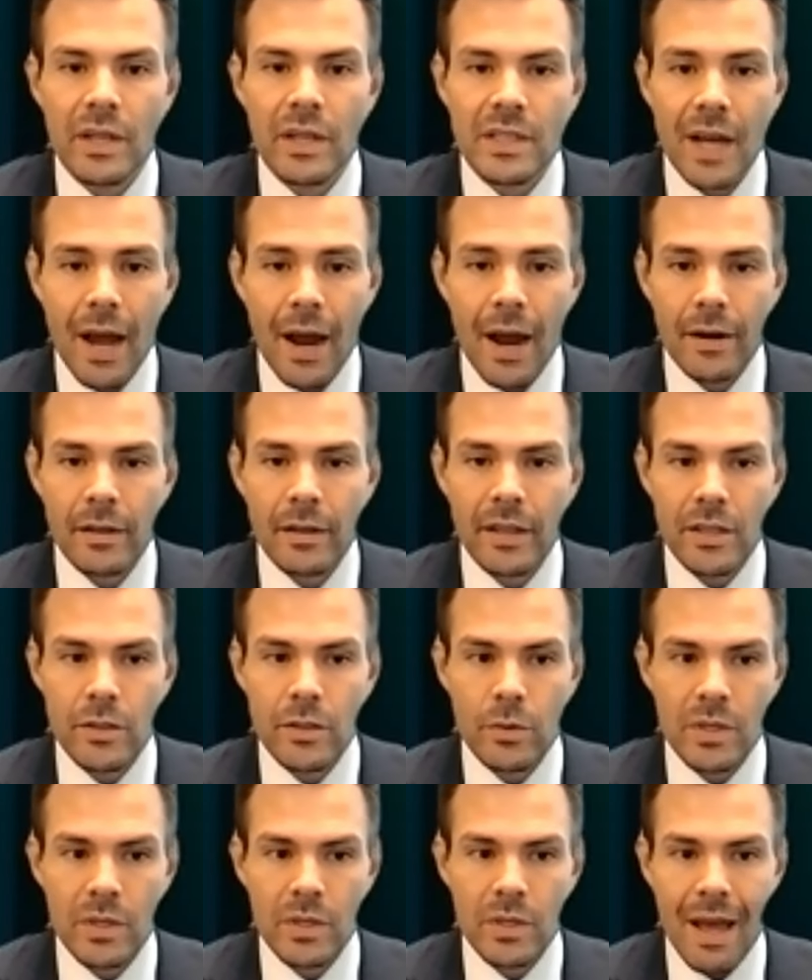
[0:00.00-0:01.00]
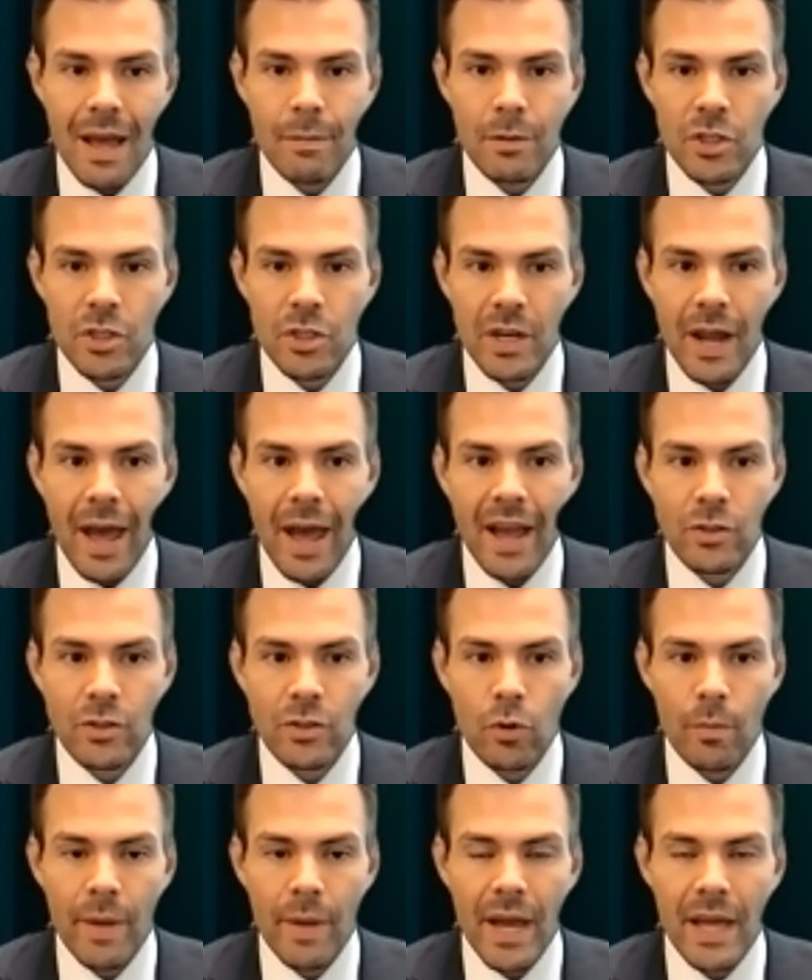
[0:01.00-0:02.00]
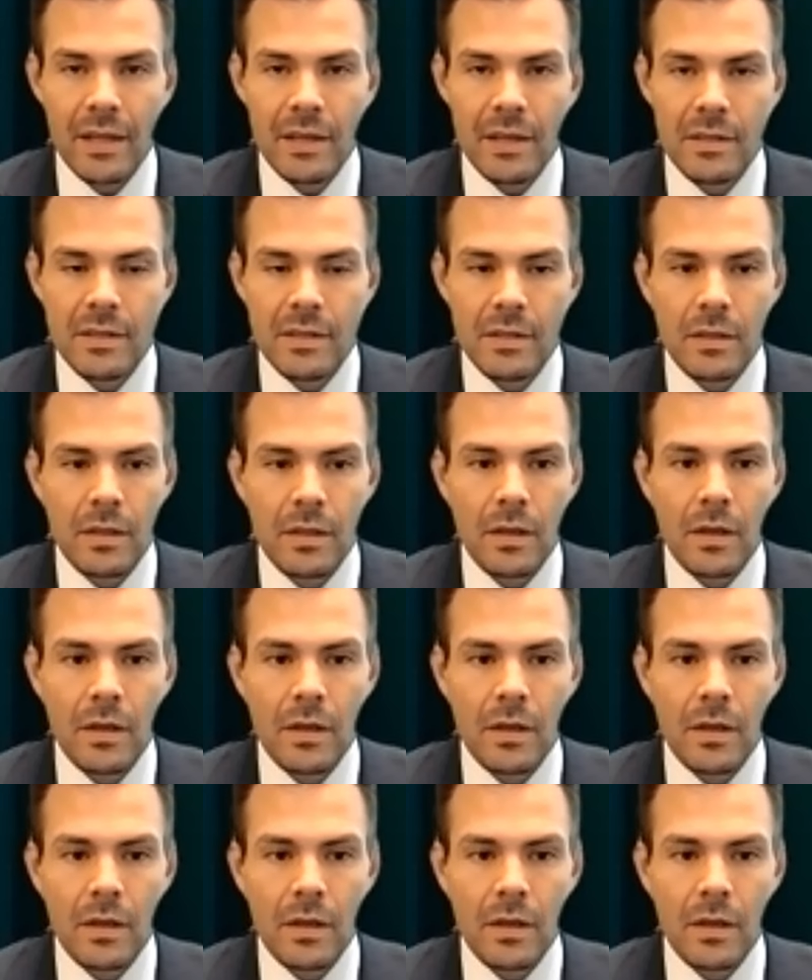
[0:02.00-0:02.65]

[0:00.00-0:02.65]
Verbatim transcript: entirely to establishing actual malice.